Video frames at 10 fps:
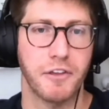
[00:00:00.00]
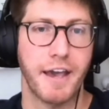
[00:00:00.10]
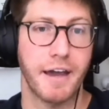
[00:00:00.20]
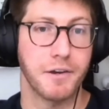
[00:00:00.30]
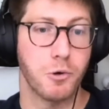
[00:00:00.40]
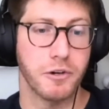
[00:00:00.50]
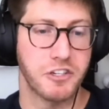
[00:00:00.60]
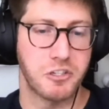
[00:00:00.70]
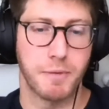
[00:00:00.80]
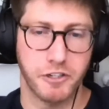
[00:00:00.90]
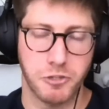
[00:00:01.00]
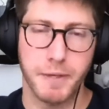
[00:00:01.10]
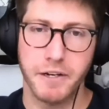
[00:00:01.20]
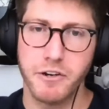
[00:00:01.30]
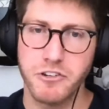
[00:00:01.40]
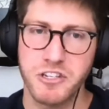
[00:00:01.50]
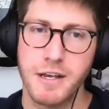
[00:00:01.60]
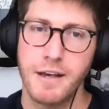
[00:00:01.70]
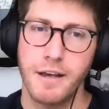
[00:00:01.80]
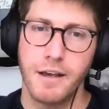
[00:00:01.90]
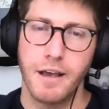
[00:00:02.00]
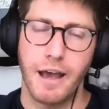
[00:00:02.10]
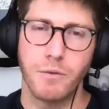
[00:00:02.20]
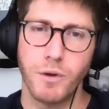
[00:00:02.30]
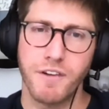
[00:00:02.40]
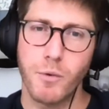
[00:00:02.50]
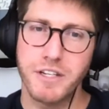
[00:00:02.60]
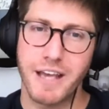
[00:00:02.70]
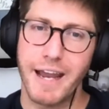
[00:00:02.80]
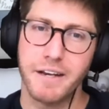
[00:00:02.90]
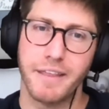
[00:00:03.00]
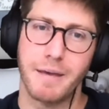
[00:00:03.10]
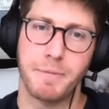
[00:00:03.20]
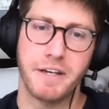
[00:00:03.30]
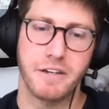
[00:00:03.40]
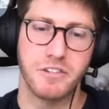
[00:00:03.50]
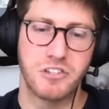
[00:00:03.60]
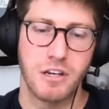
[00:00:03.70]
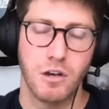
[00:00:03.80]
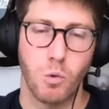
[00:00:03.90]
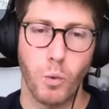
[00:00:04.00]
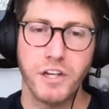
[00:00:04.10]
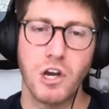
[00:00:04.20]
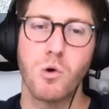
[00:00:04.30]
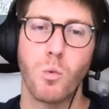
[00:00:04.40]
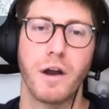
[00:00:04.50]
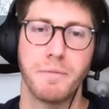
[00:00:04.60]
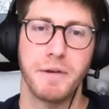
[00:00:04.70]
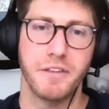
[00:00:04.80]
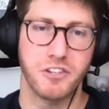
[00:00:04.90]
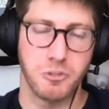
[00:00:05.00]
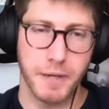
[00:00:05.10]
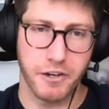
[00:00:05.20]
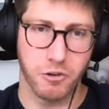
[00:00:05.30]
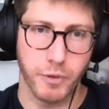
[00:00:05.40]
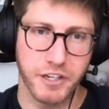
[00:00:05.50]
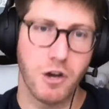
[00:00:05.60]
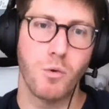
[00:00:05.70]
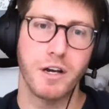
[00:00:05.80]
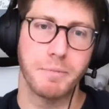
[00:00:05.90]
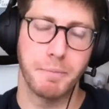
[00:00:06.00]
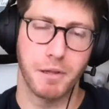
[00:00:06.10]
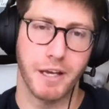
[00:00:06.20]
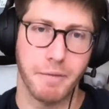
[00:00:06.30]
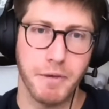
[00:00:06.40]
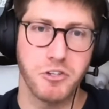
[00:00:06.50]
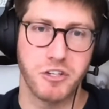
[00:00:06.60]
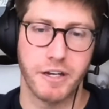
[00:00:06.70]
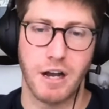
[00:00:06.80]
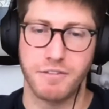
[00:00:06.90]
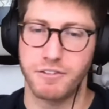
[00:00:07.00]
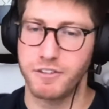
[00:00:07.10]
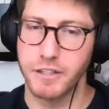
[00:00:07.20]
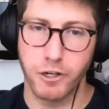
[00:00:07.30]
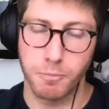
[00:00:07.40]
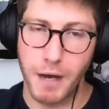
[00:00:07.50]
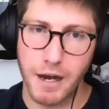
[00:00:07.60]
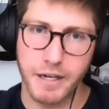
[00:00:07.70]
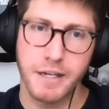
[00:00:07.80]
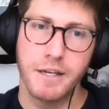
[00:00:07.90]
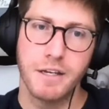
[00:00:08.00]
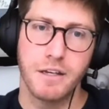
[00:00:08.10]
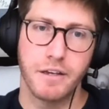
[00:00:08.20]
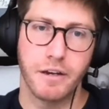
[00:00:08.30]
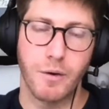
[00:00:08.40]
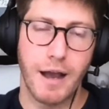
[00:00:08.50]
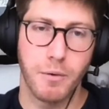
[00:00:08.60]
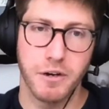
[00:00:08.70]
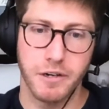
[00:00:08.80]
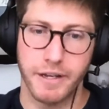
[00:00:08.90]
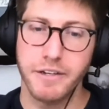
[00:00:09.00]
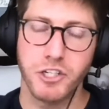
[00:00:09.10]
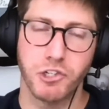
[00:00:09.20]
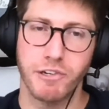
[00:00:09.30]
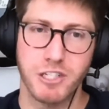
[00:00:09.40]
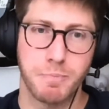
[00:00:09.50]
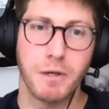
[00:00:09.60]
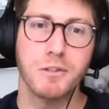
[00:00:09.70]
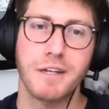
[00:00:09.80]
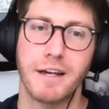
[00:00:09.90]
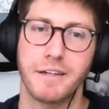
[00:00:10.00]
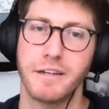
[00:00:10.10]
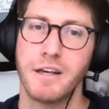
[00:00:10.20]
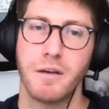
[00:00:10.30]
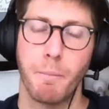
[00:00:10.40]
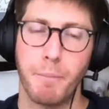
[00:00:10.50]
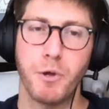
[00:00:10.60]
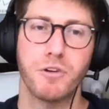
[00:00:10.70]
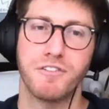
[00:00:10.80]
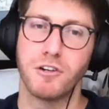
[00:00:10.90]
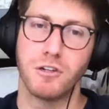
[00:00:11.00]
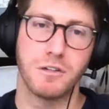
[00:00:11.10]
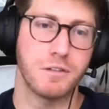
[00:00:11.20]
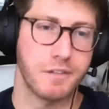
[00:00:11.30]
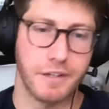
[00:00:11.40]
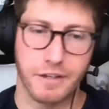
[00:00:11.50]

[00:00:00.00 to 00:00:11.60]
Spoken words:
the category smart speakers. And we've always hated that because we don't want to be the speaker. We don't want to be playing music off of a little puck. Our industry is built on beautiful,